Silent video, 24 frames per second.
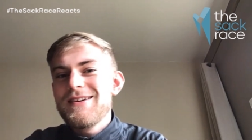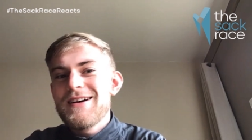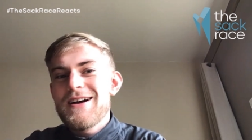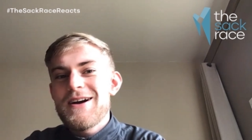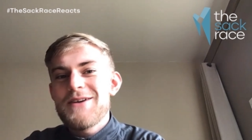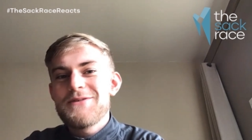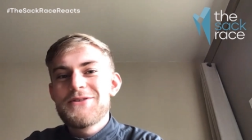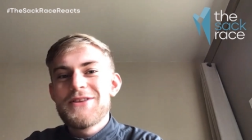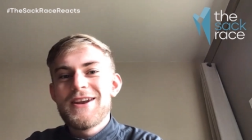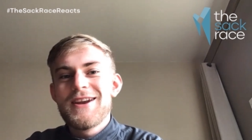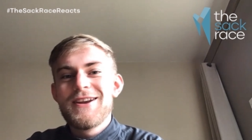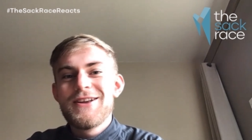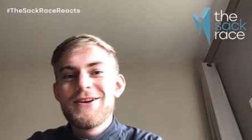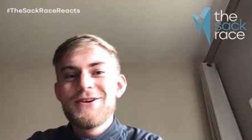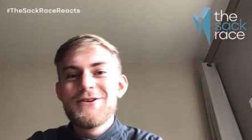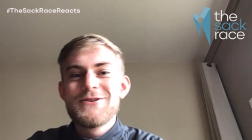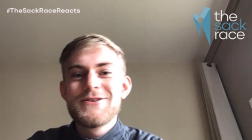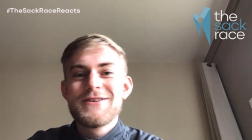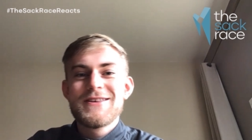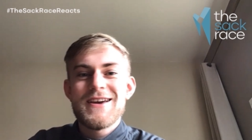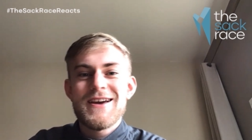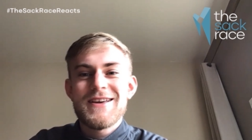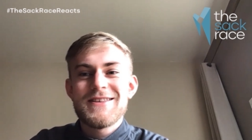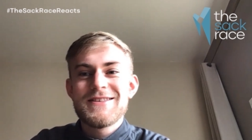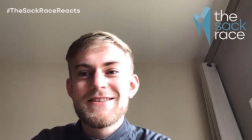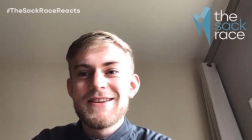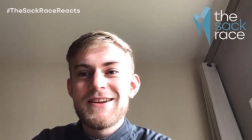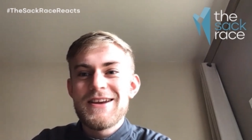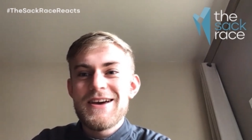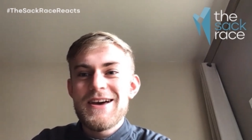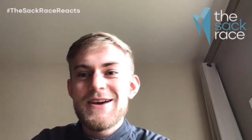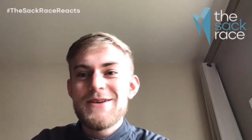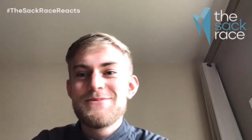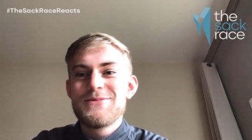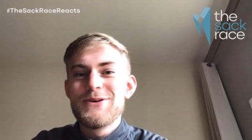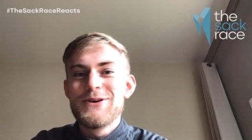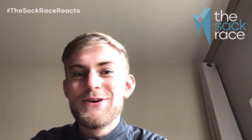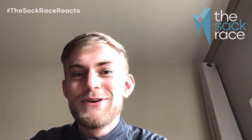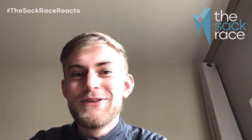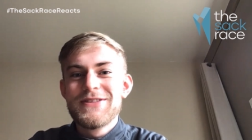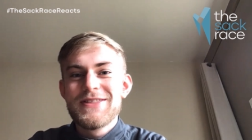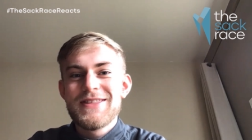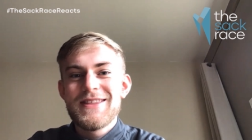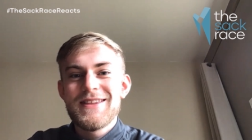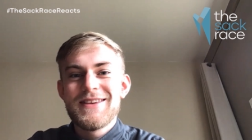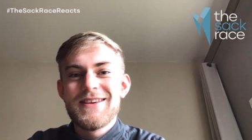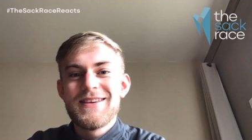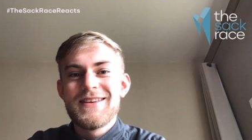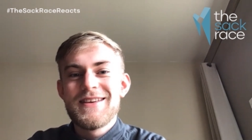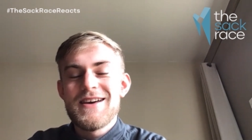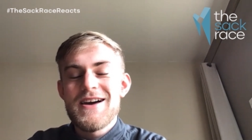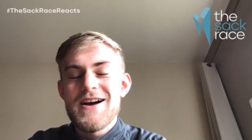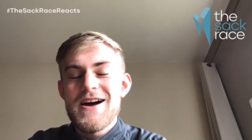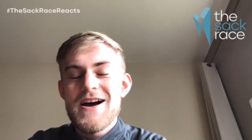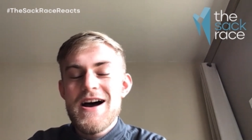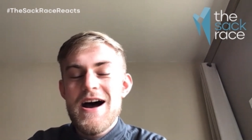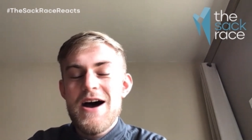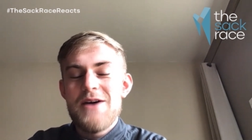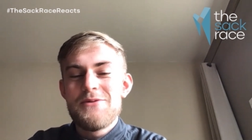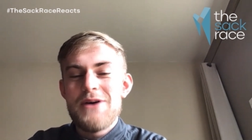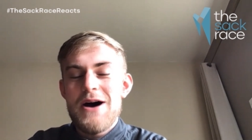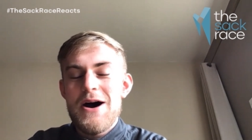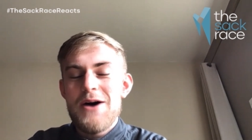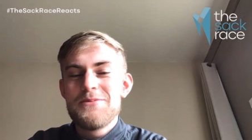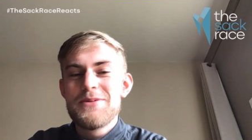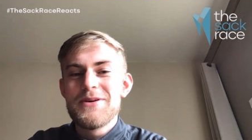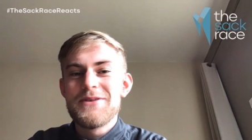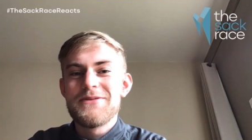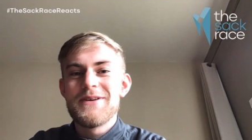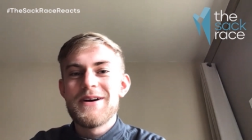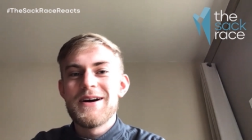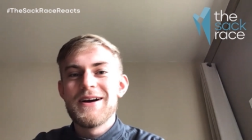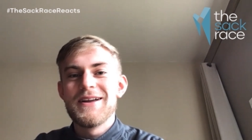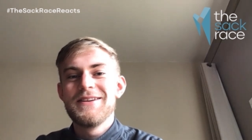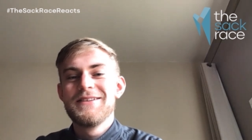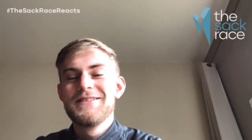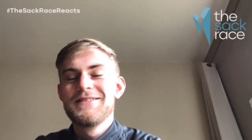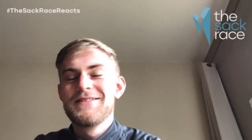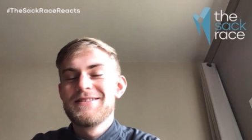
after the news yesterday, but I'll be fine.